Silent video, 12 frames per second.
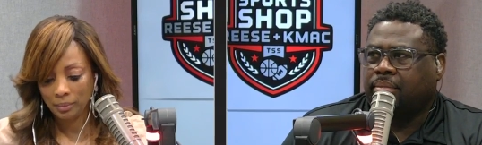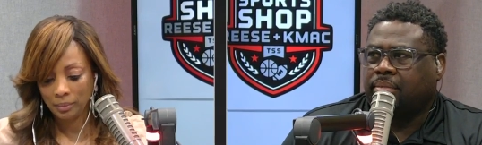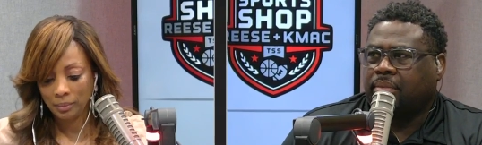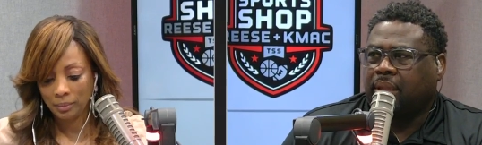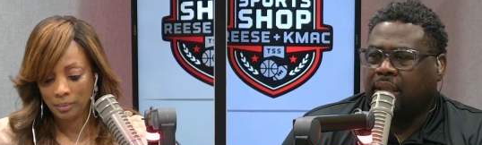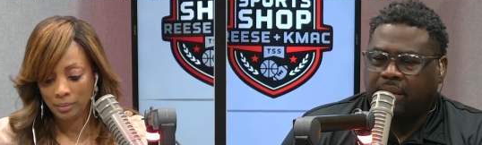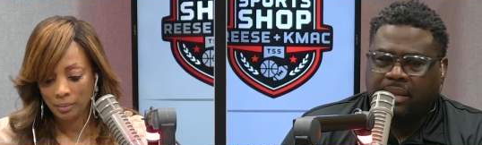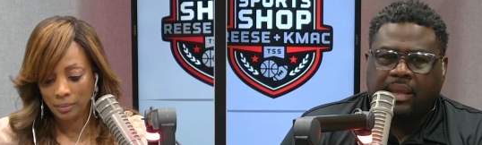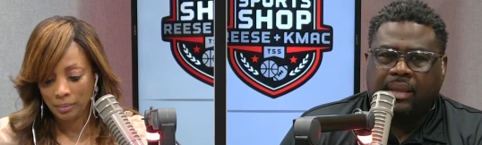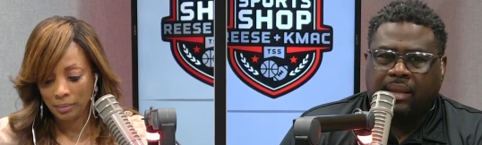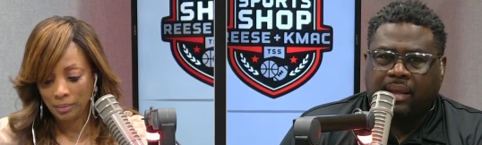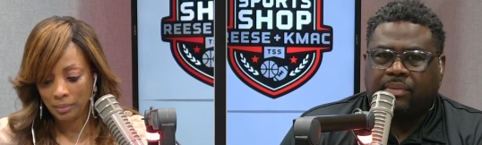Speaker 1: He
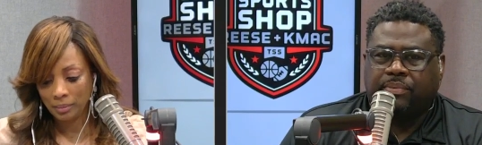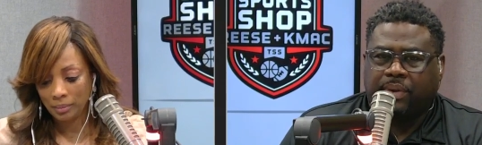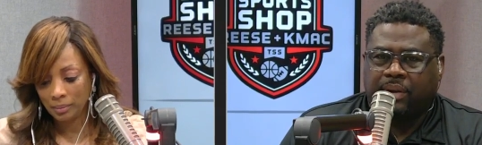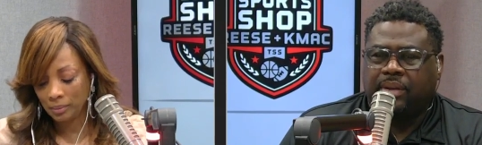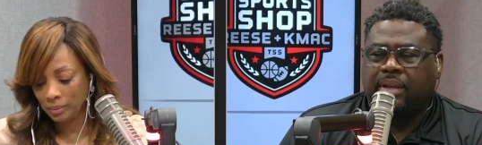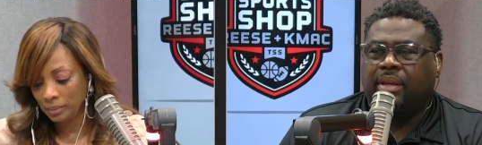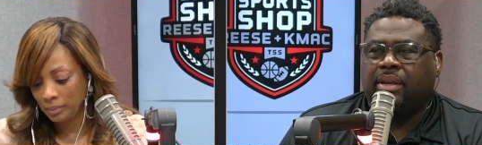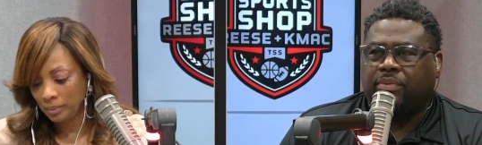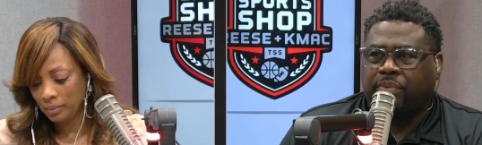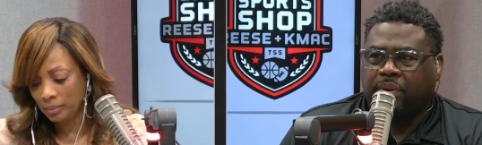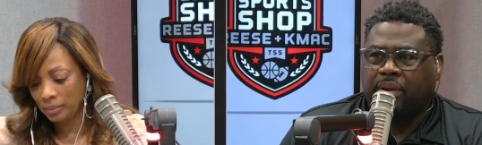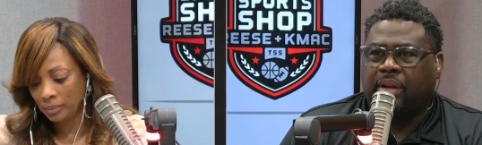he has figured he has
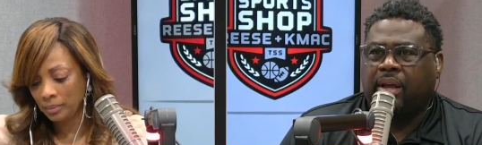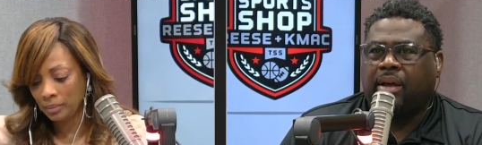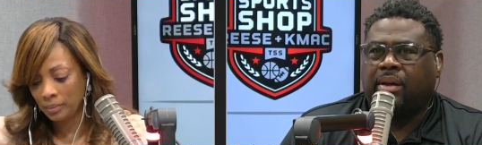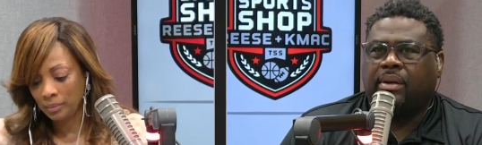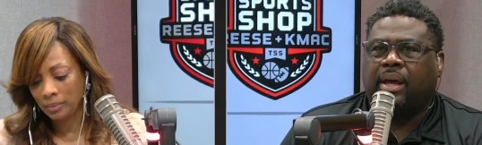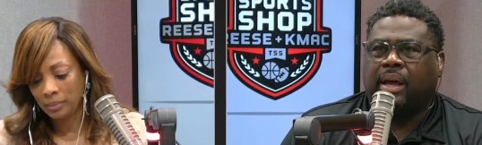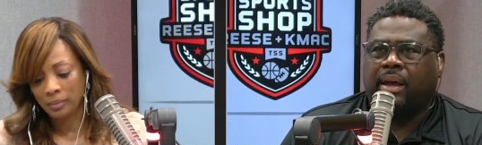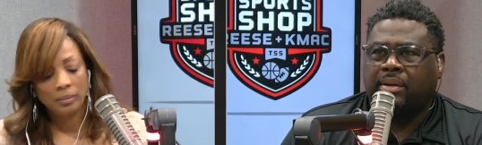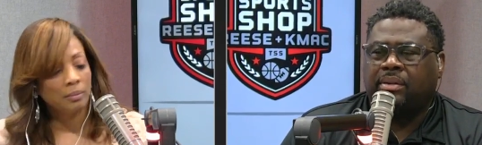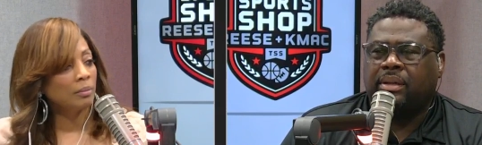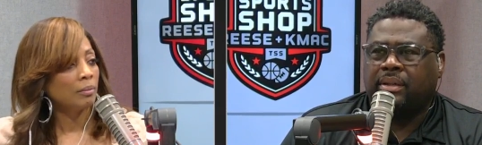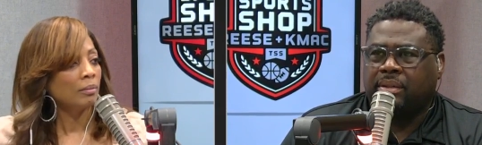figured out how to
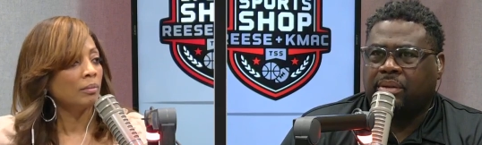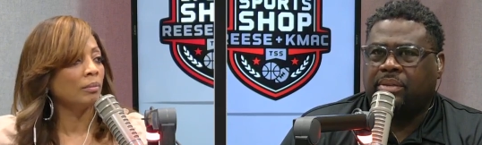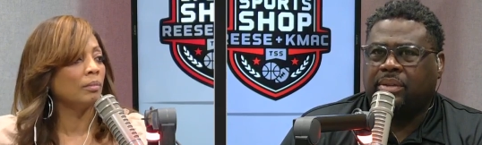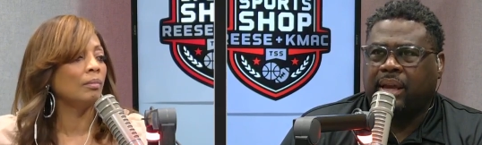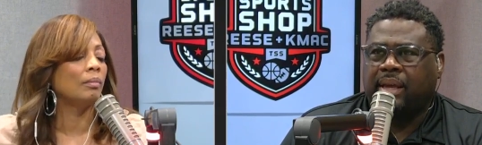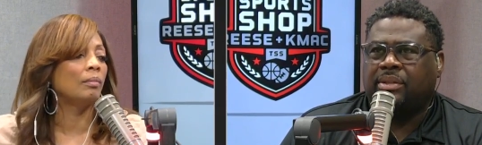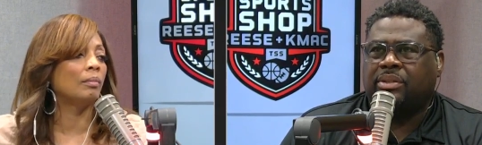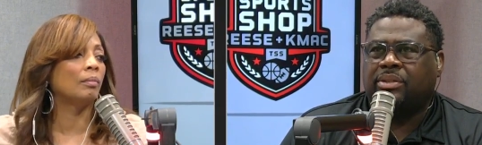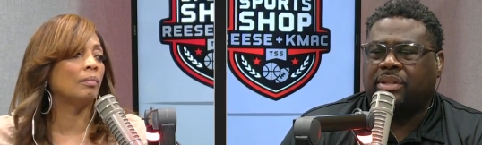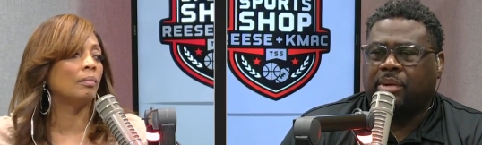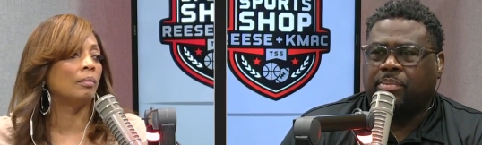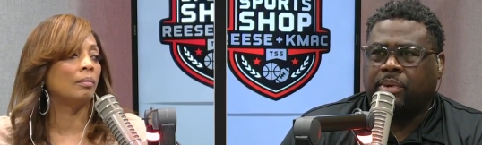get those guys to
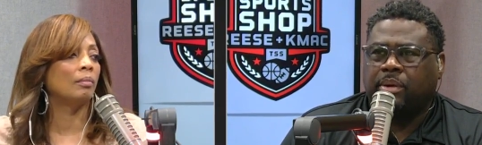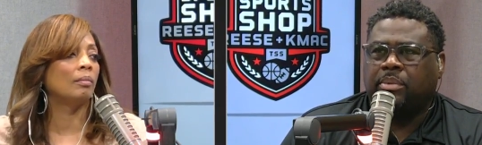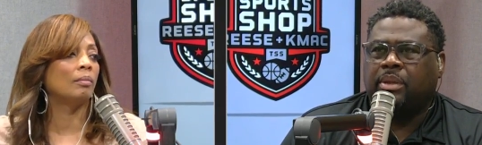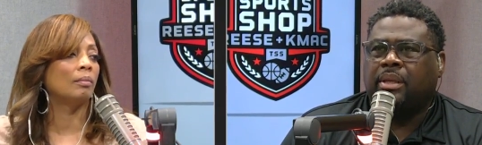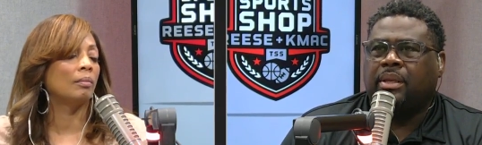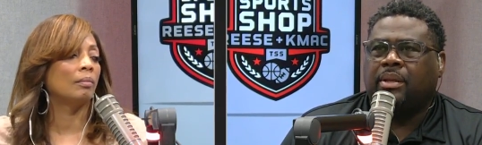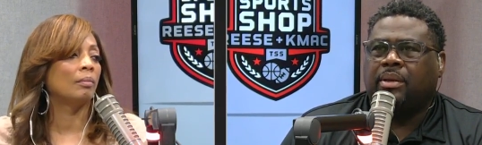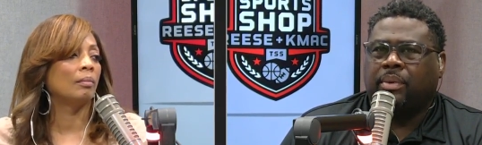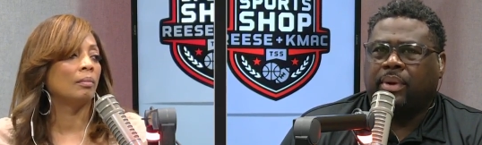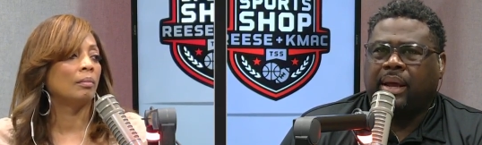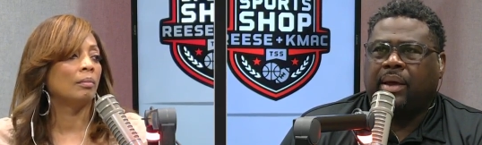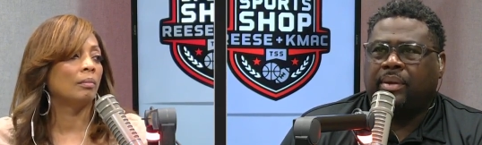step up
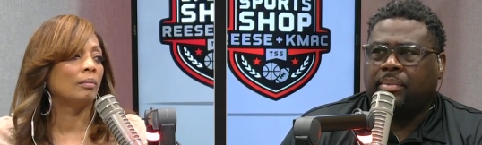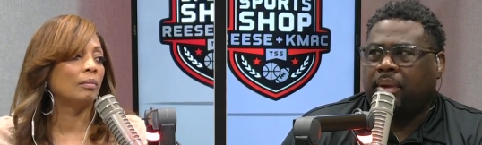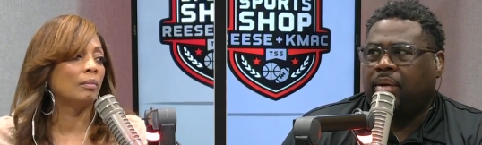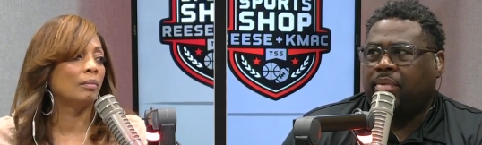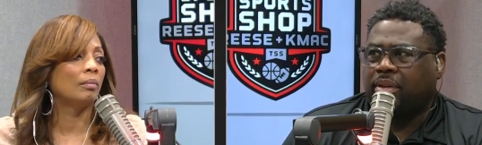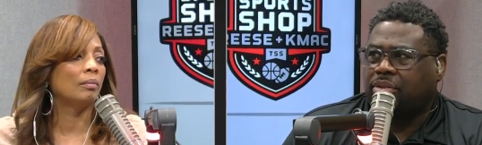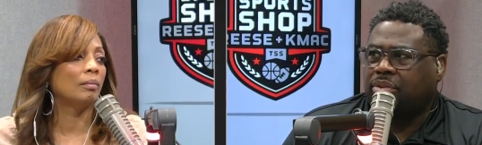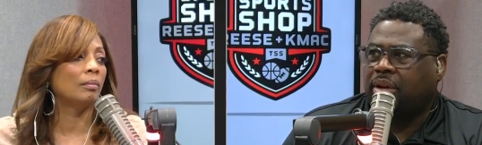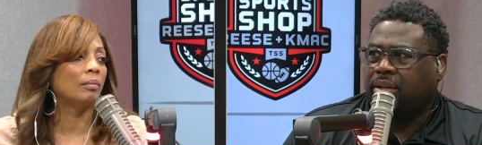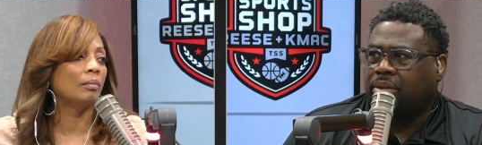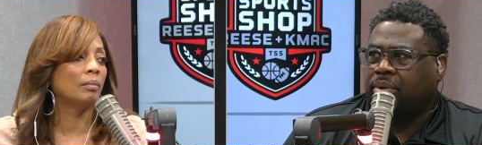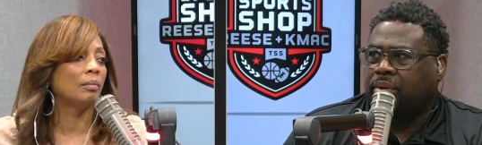without him having to try to
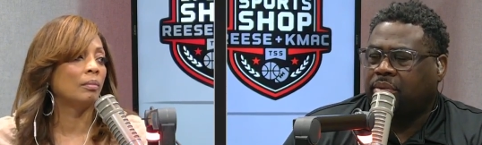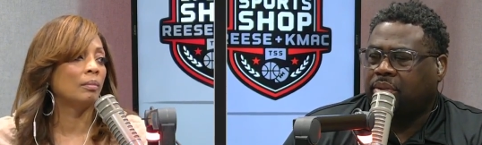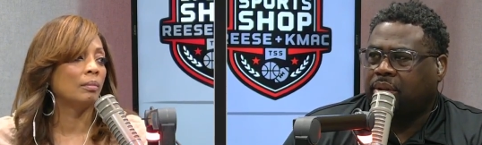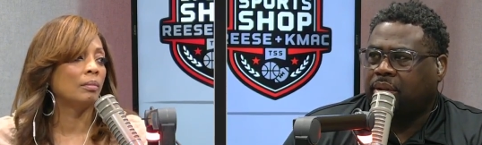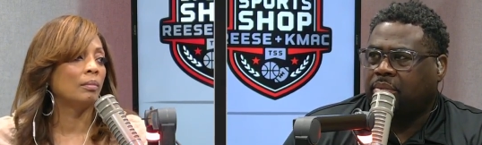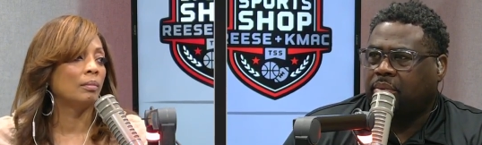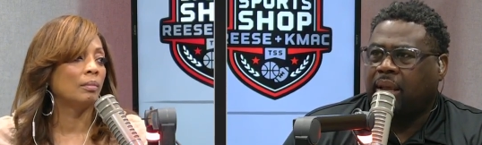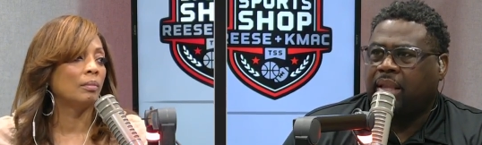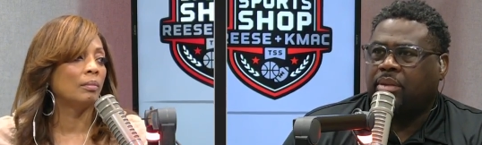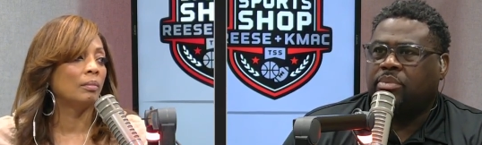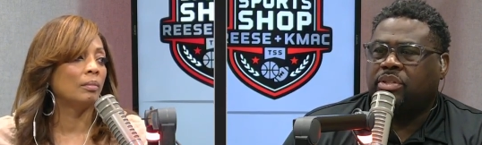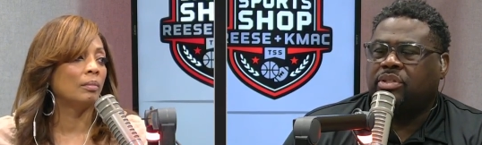do everything. Without
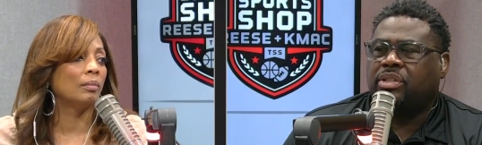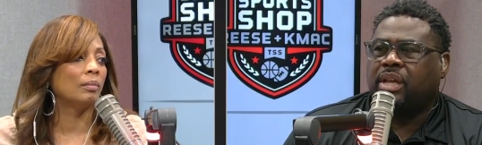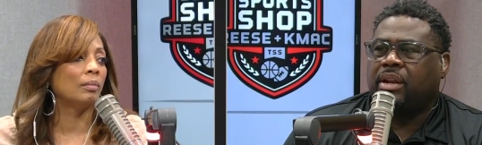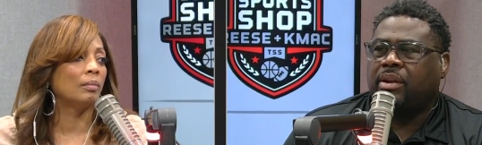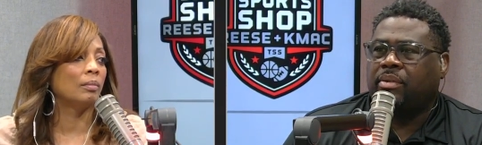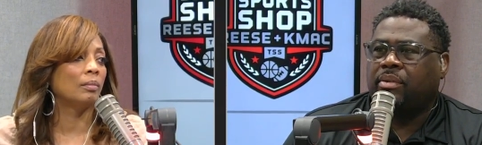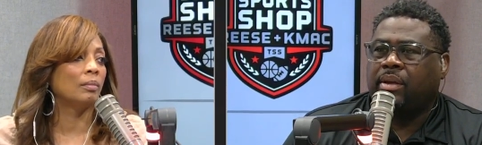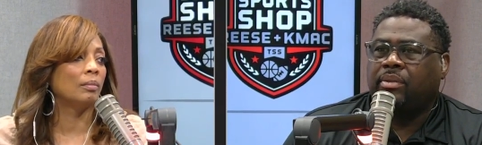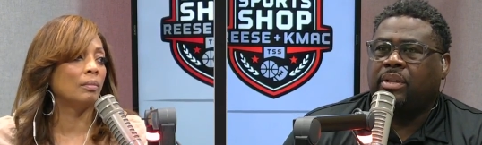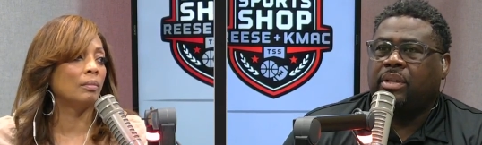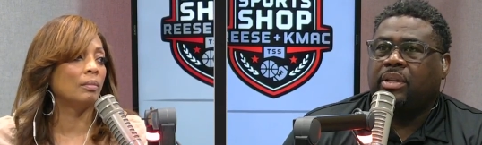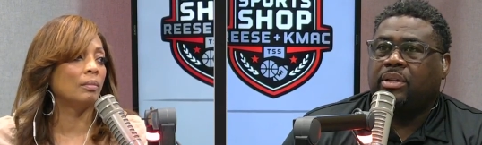them just standing around
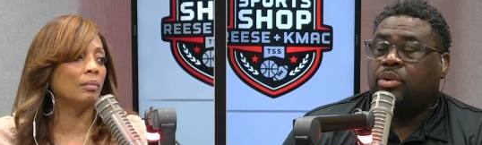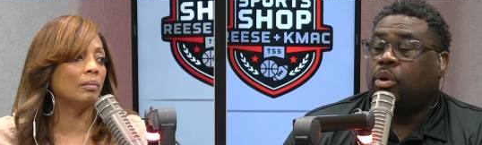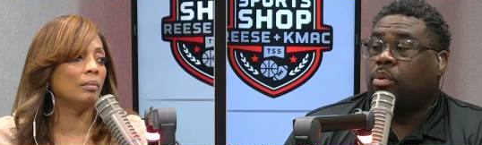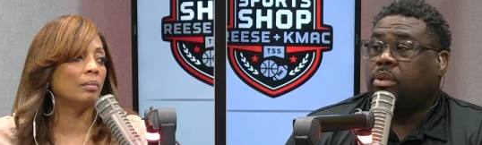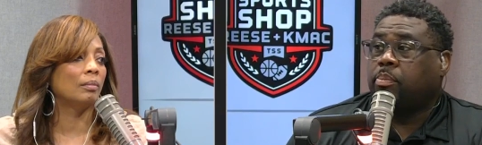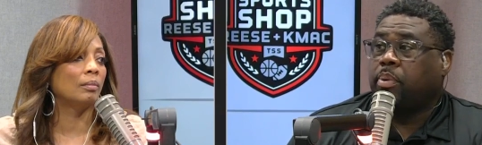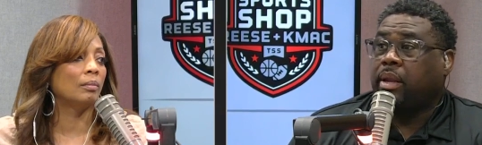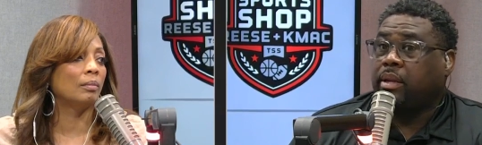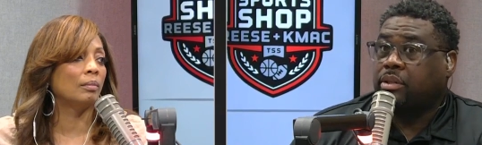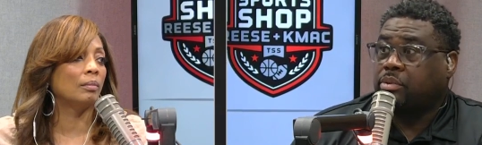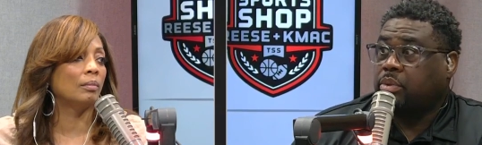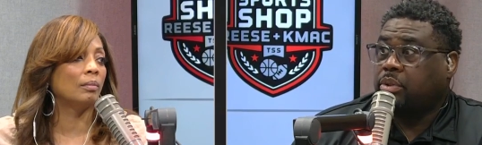doing what the
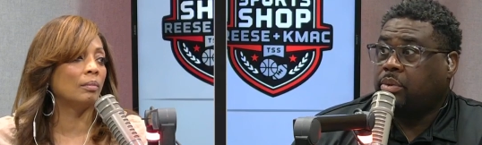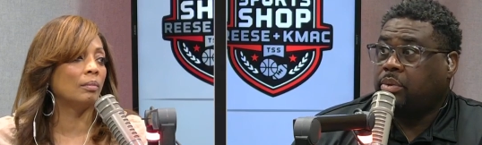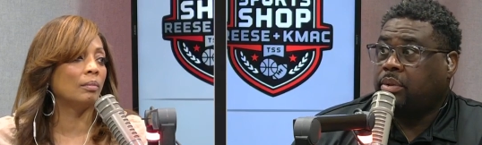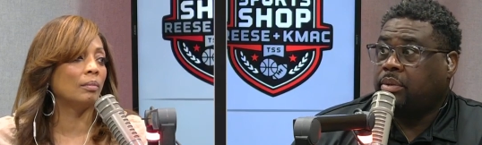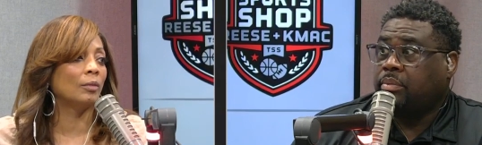Pelicans were doing.